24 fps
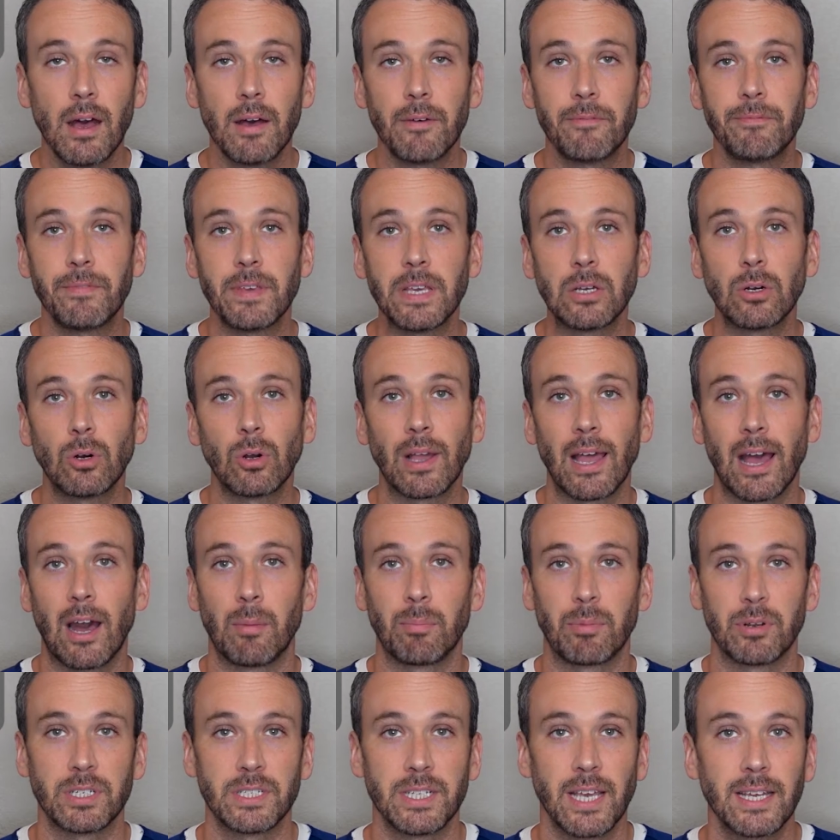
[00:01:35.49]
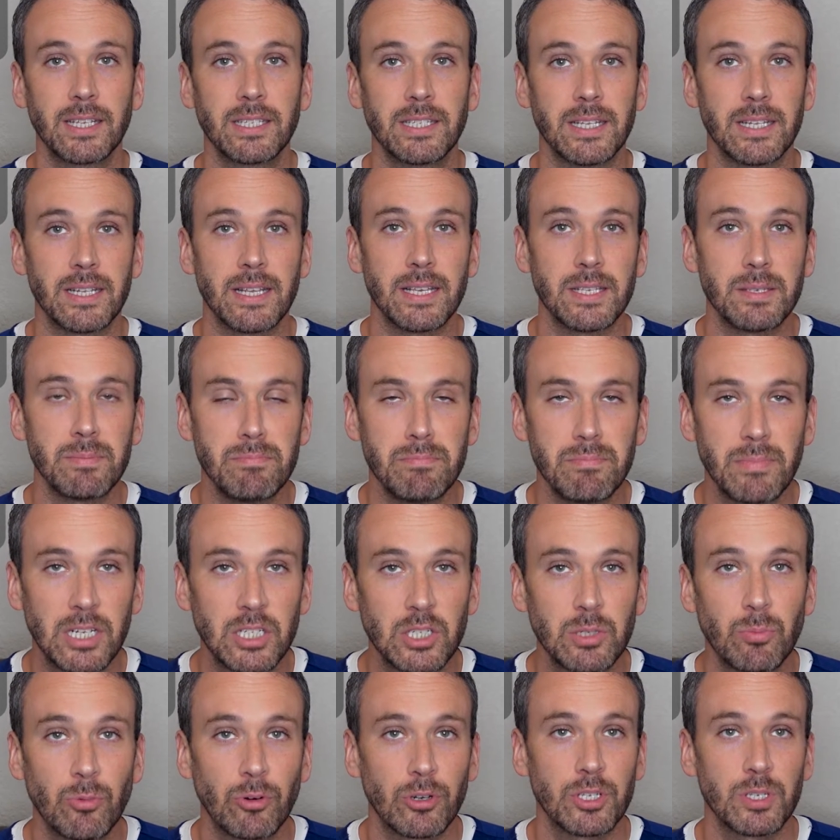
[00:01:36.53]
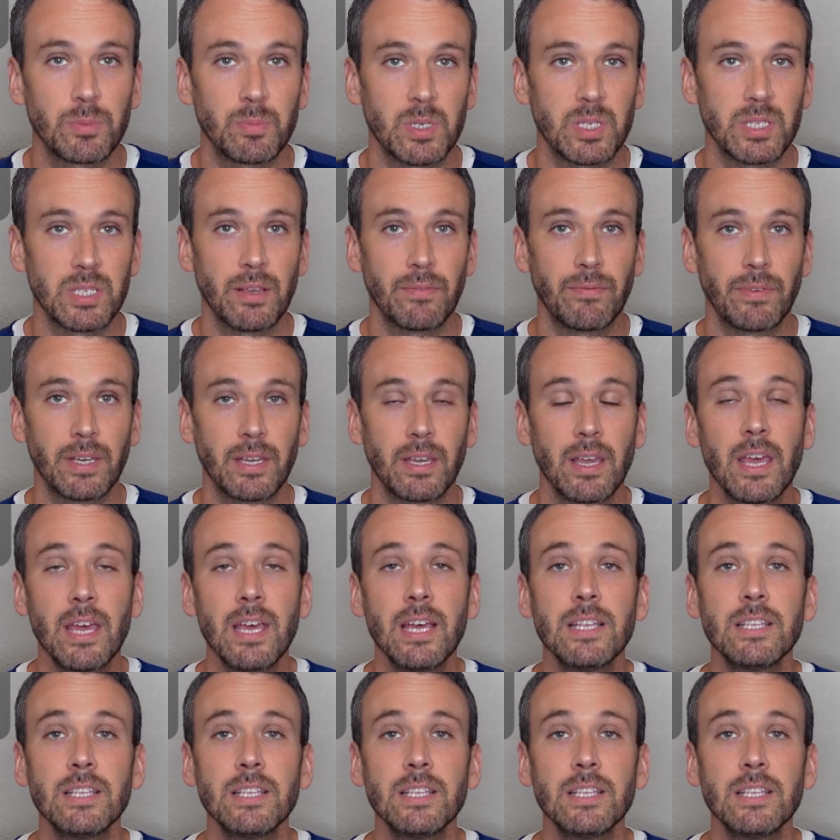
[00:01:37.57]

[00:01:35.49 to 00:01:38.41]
A fecal calprotectin is much more specific